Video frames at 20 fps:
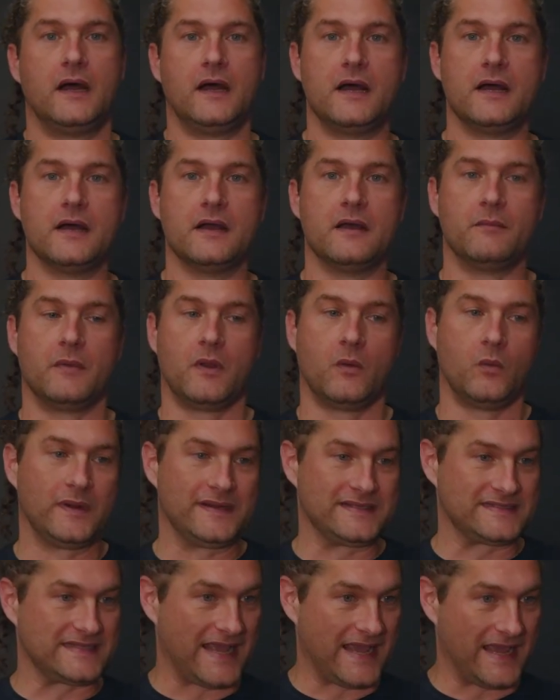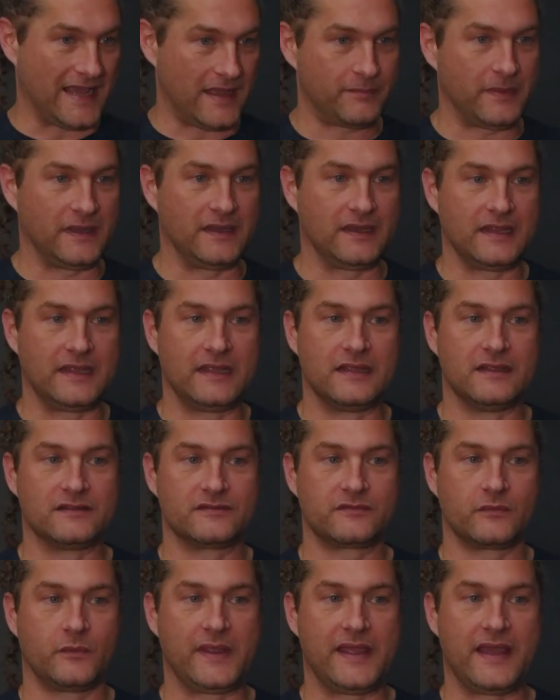What has happened
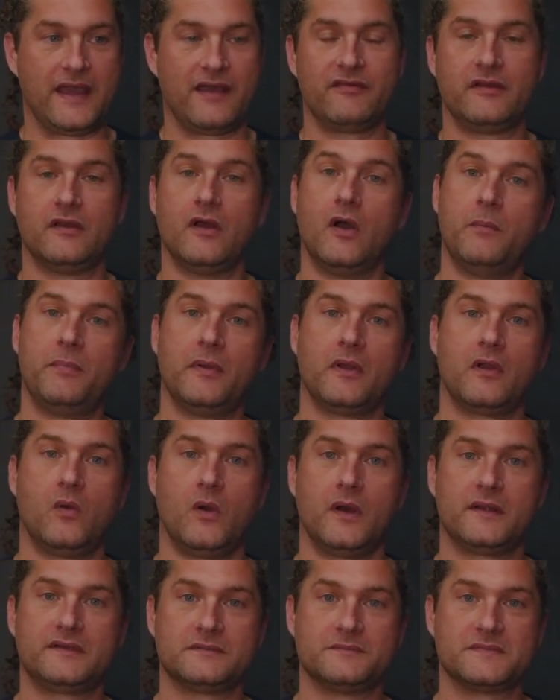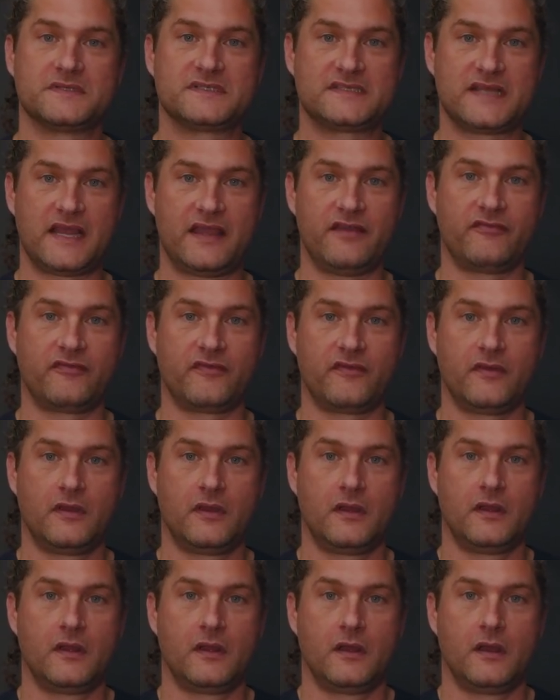is we have an Open Quantum Safe
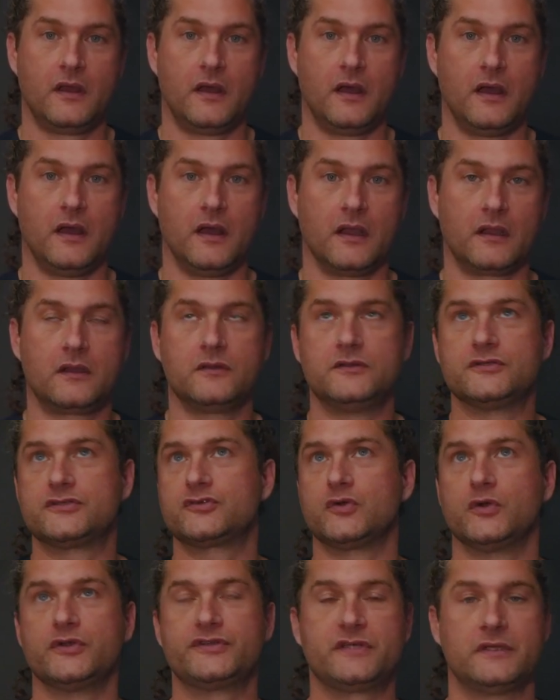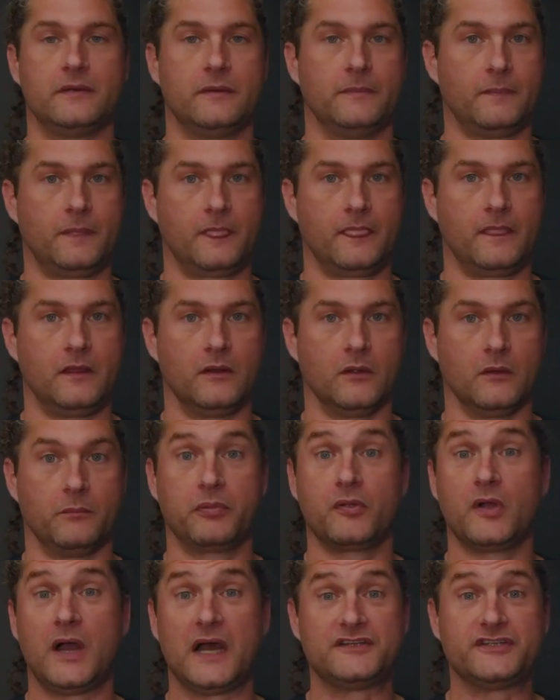consortium or
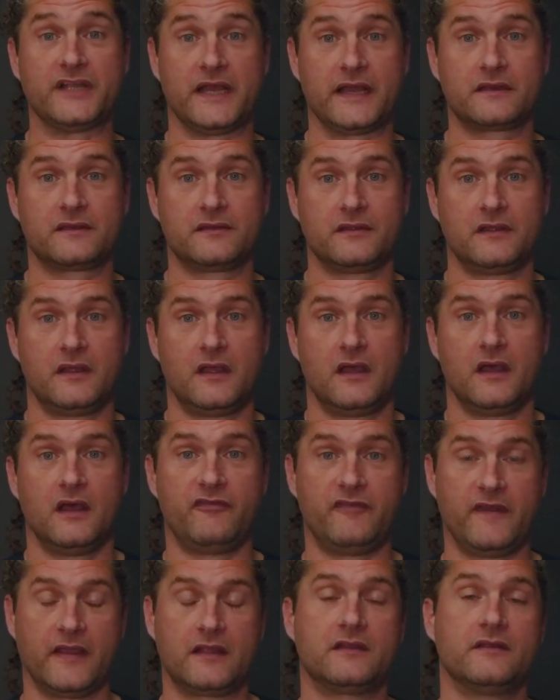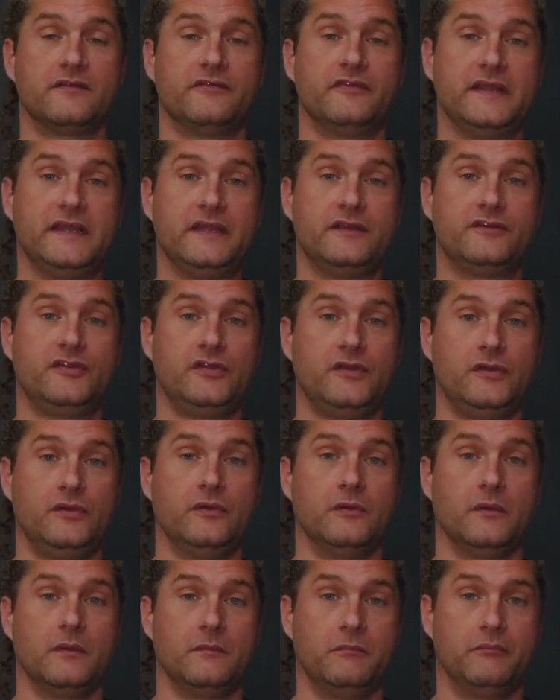project effectively
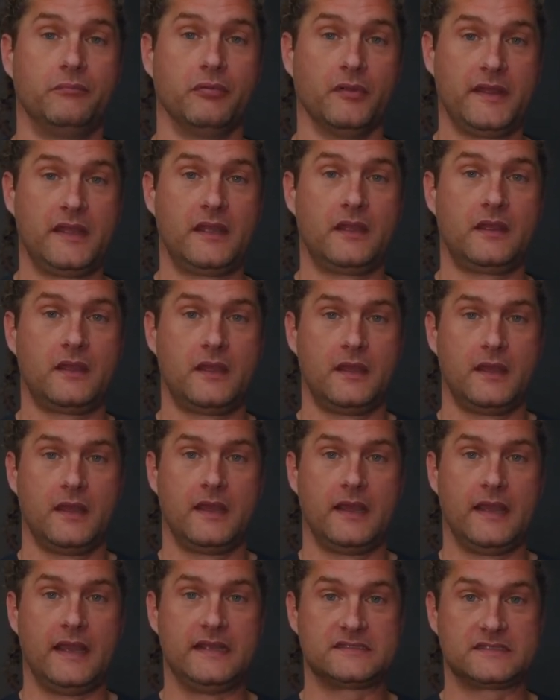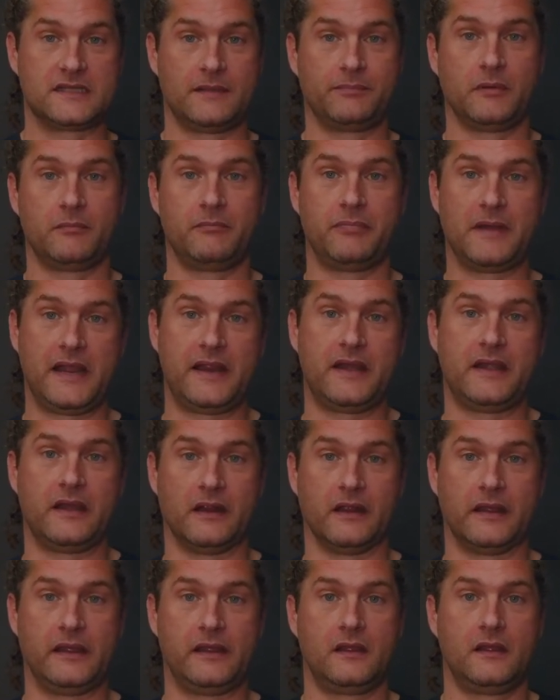to bring a separate
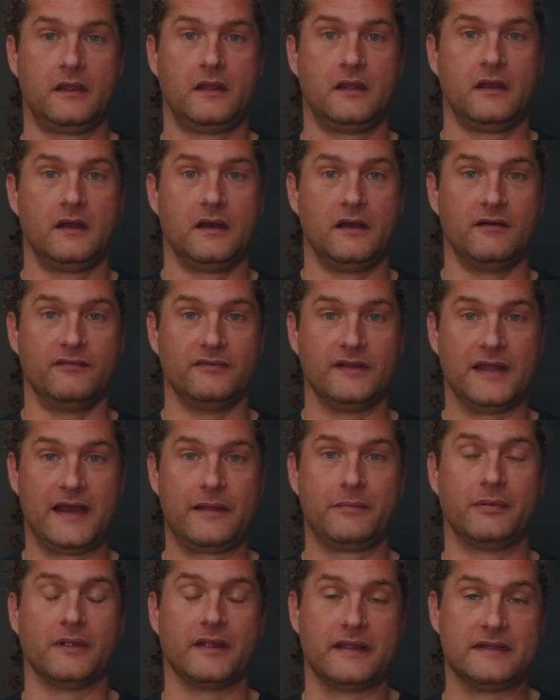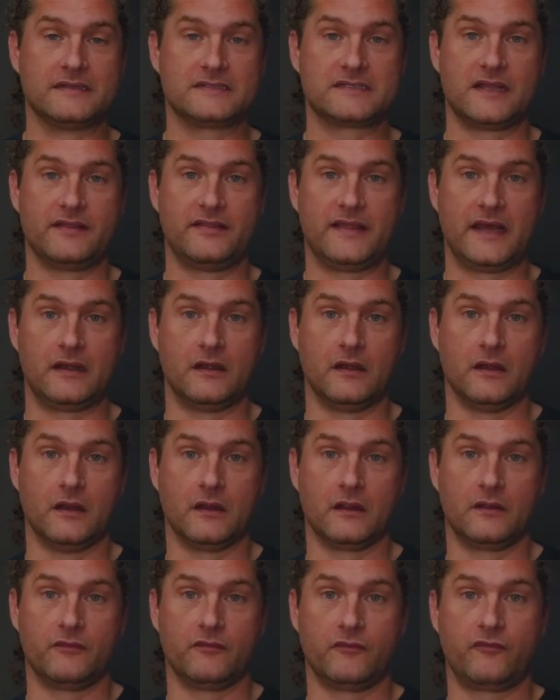binary of libraries that
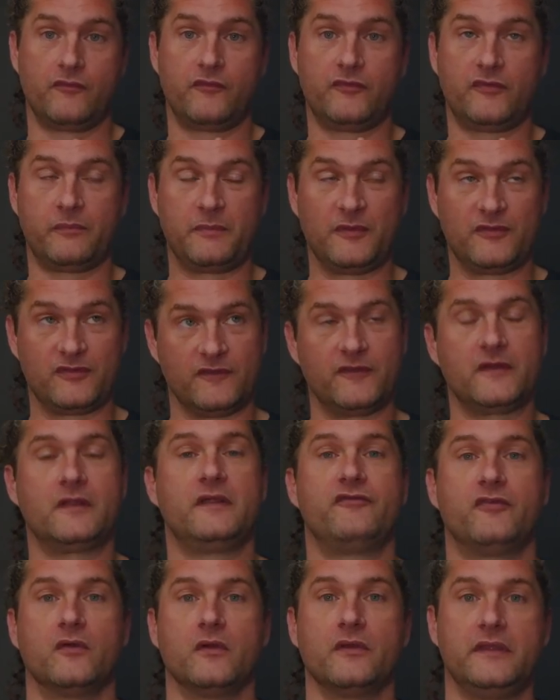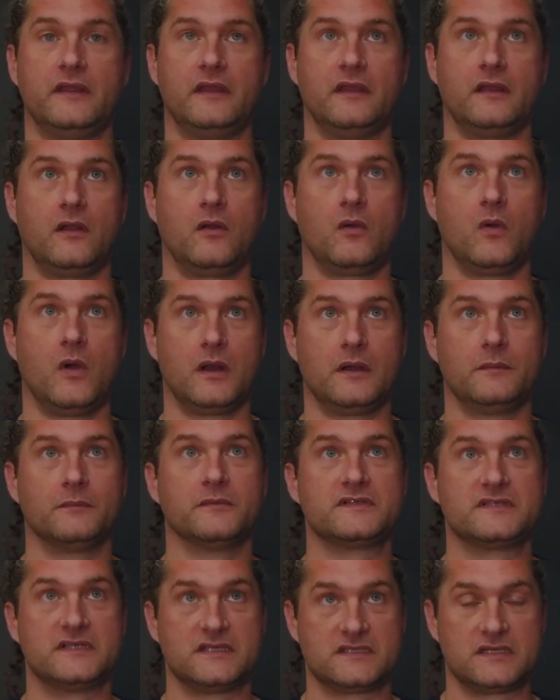are specifically for the
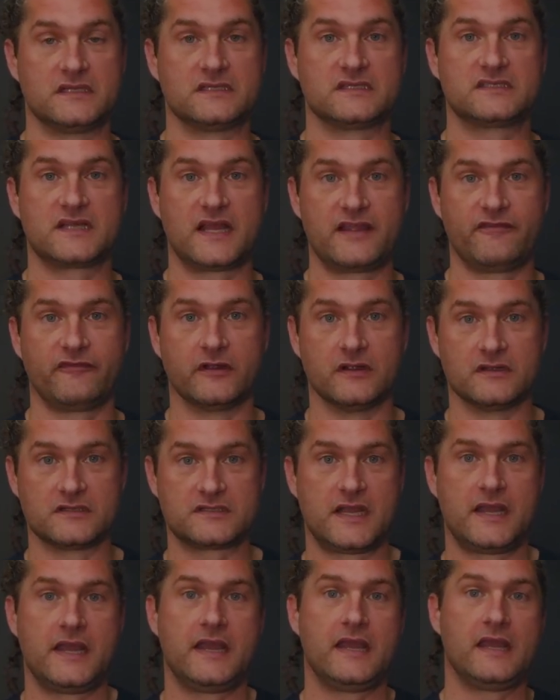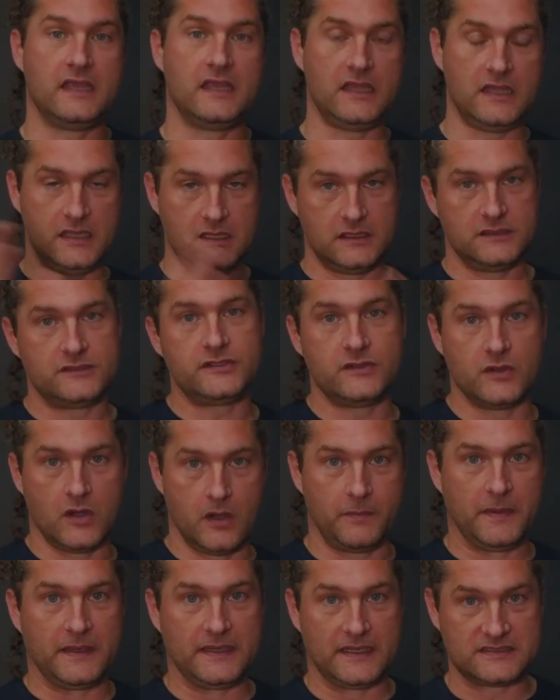quantum-resistant ciphers into
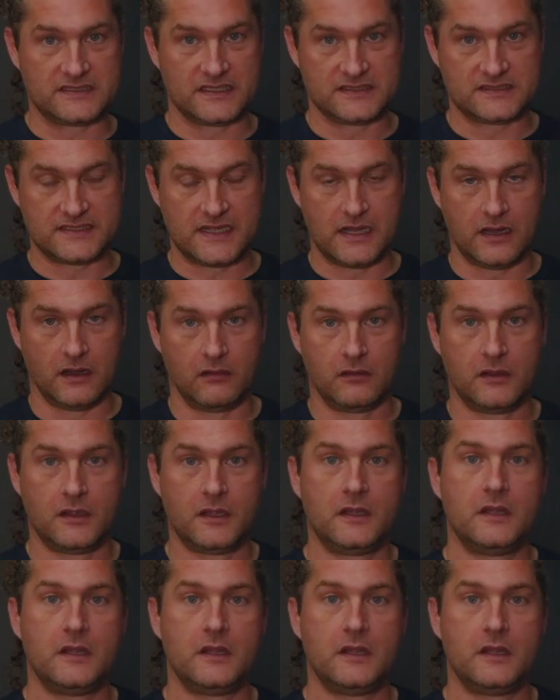OpenSSL.